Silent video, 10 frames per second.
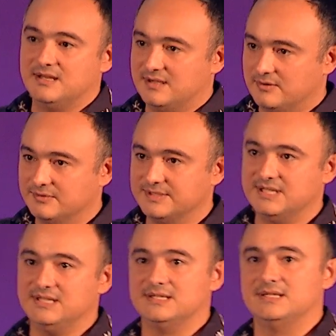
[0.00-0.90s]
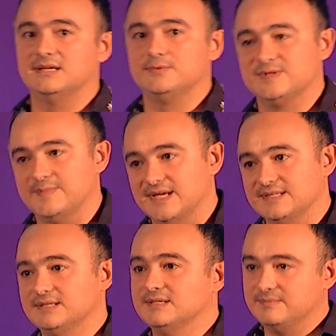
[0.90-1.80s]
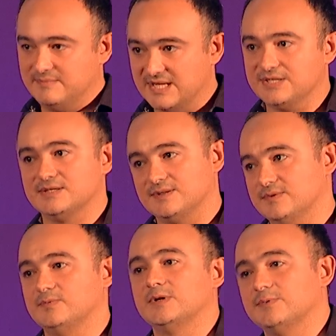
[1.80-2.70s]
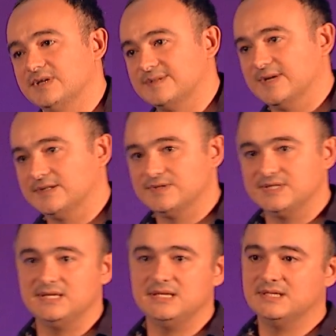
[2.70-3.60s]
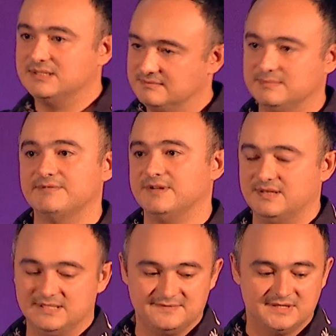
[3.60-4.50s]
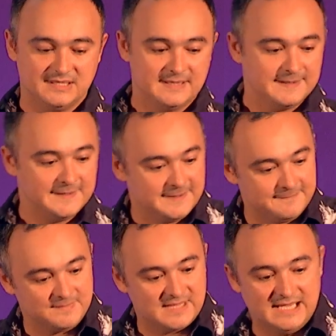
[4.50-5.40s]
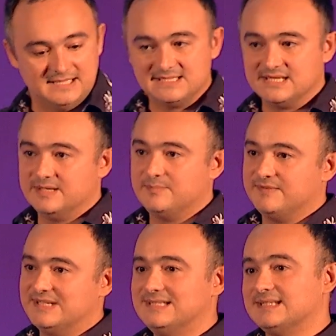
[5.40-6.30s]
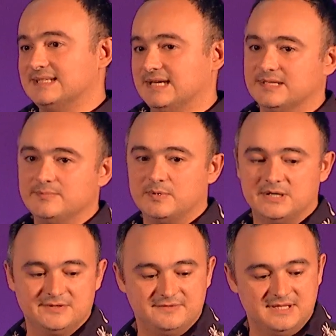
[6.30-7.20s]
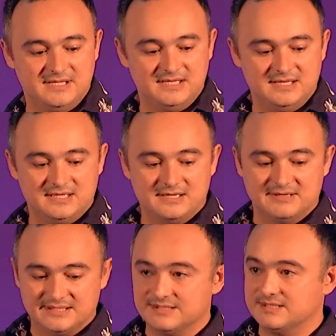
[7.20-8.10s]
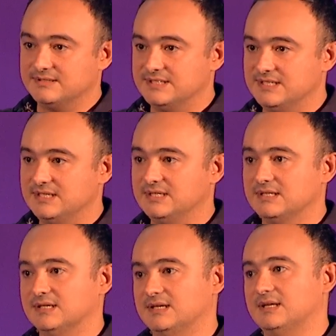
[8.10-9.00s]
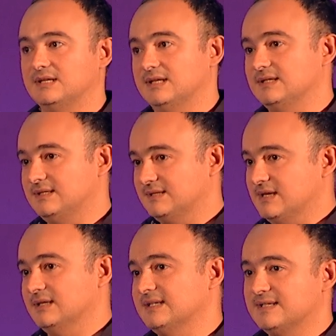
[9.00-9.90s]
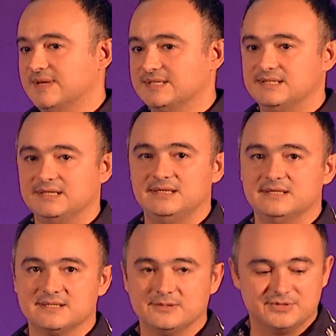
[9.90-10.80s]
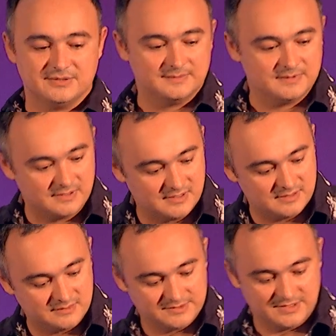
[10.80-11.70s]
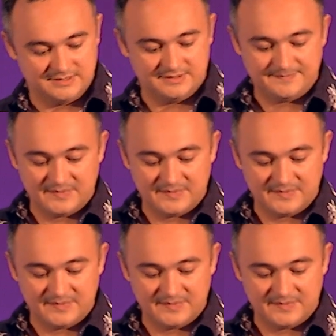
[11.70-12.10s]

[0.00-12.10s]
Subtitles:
all the data that was passed in it matches what we expect to see, everything's fine. And this provides the second part of the correctness guarantee and cements the solution altogether.